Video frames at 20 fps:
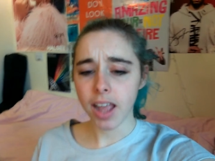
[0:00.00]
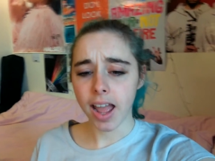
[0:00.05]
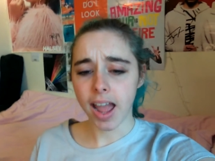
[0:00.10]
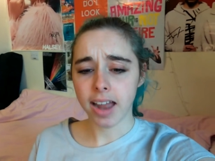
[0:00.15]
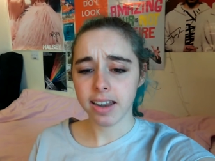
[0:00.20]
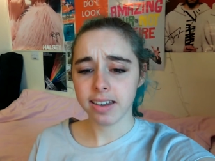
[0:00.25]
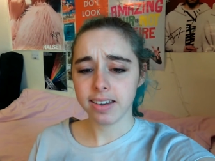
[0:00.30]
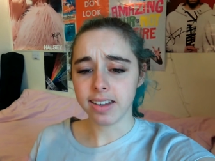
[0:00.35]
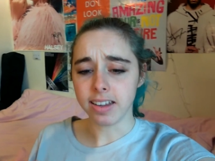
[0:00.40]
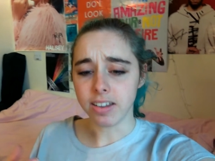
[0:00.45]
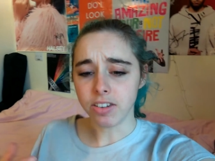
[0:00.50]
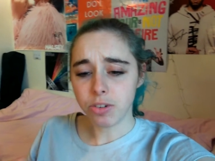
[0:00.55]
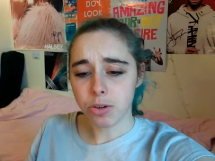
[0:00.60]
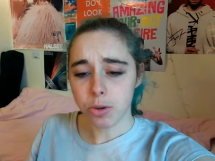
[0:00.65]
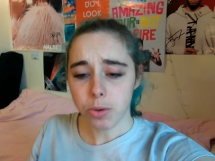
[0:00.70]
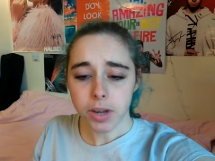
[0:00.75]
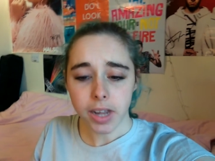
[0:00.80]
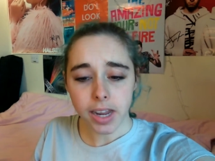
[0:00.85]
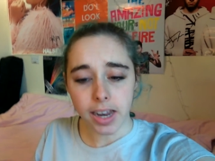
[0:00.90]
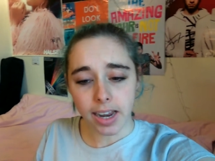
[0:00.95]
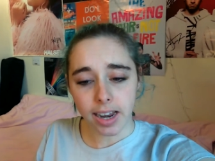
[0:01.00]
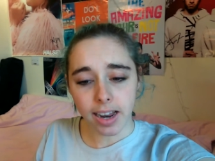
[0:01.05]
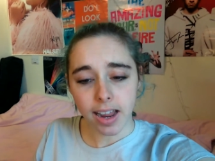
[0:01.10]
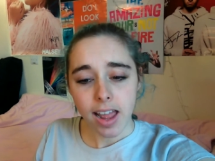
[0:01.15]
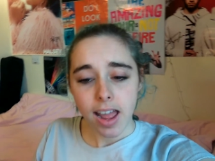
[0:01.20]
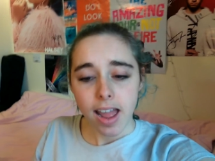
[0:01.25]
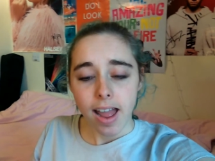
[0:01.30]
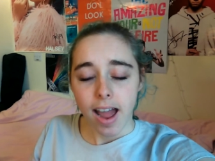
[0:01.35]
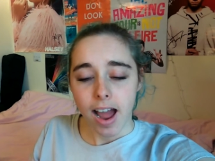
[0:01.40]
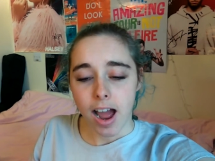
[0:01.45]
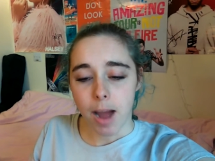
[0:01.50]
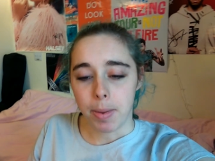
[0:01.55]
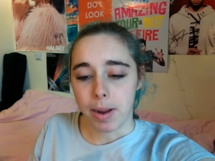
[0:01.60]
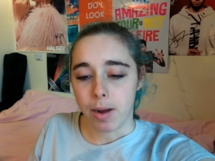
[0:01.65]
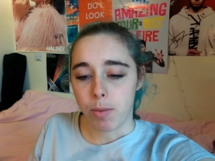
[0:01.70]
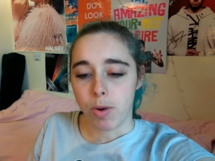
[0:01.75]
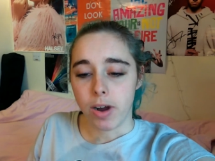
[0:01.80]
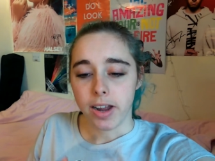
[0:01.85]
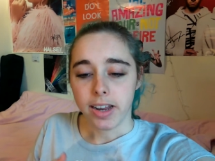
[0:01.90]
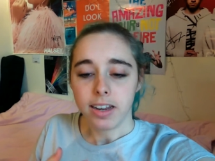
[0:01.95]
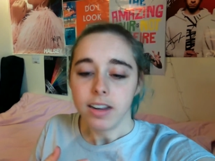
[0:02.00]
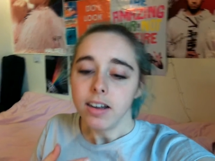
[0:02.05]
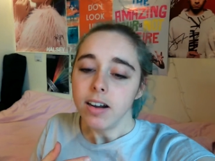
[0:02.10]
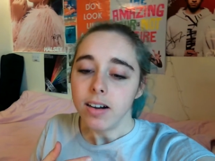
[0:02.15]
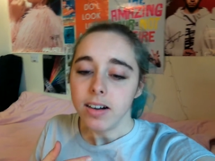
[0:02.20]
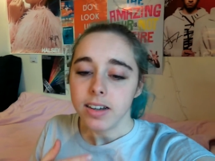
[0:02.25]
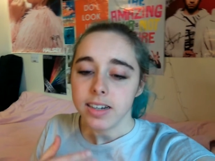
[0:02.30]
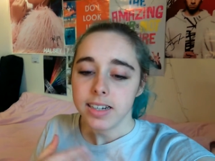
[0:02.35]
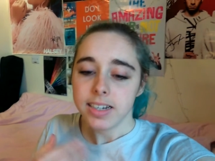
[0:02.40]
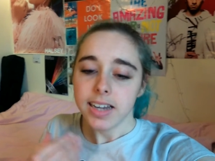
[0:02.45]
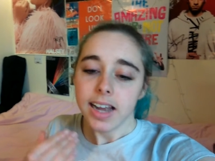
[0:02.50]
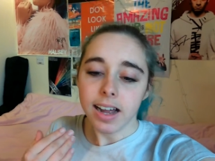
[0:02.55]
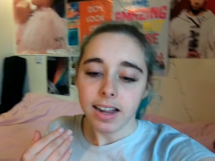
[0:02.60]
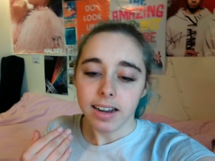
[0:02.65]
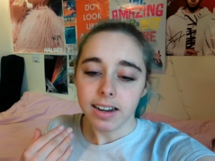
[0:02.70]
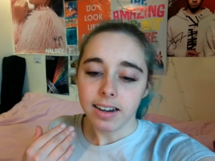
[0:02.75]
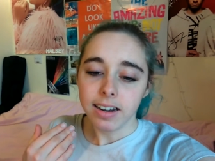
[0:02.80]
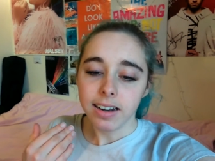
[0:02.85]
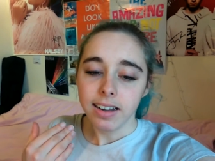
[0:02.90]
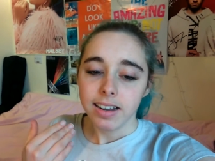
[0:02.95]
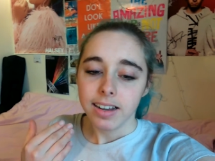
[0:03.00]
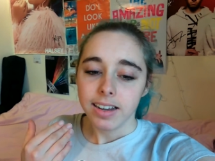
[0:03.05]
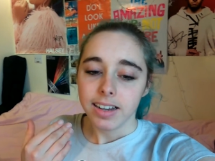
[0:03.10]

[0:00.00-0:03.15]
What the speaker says: And he's talking about why he can't tell